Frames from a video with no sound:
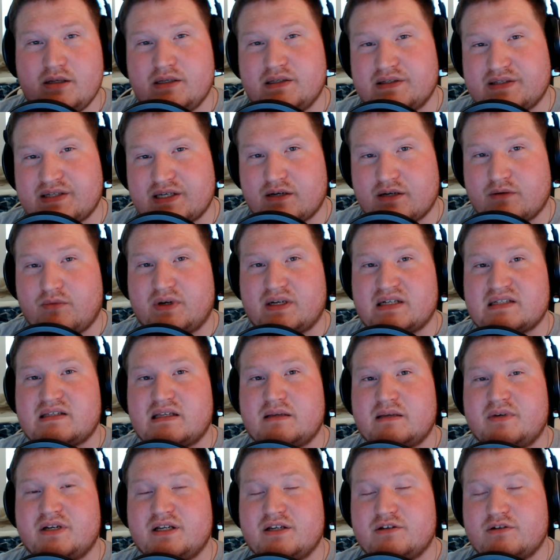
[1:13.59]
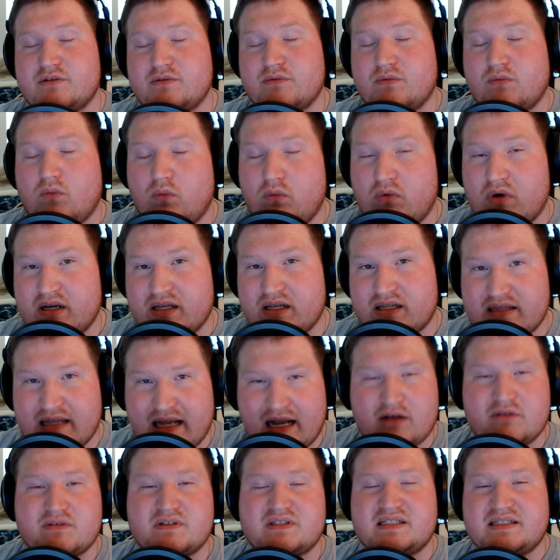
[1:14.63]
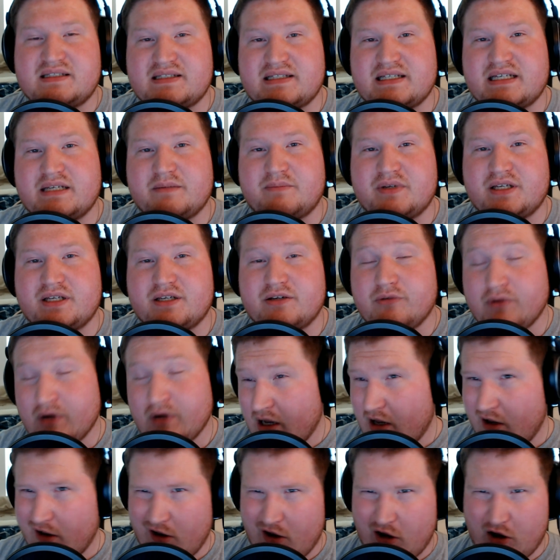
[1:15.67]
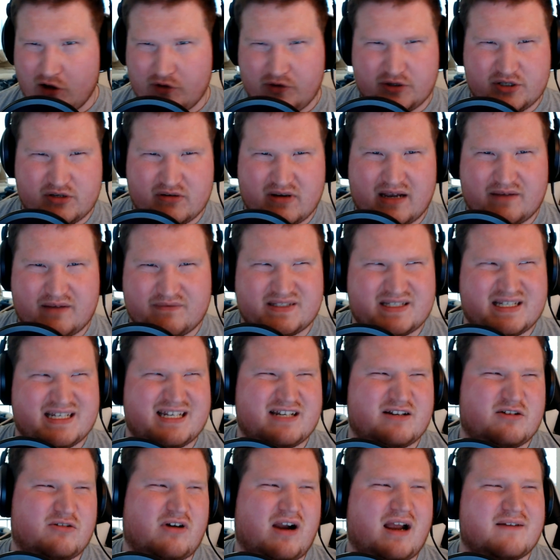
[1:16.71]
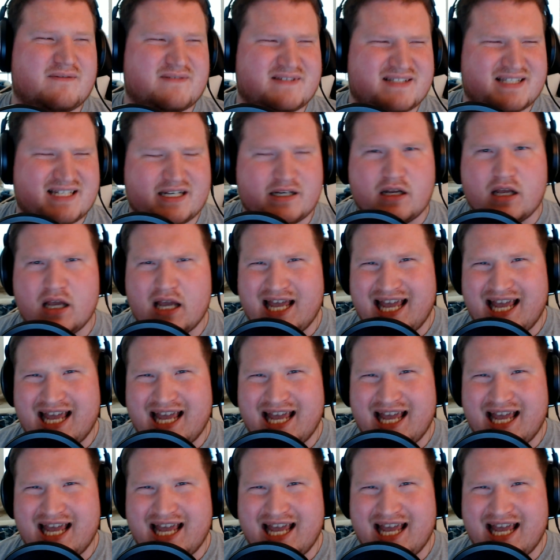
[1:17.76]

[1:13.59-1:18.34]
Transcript: Tier 1 is limited to 1000 CPU, although you have seen, or I've seen,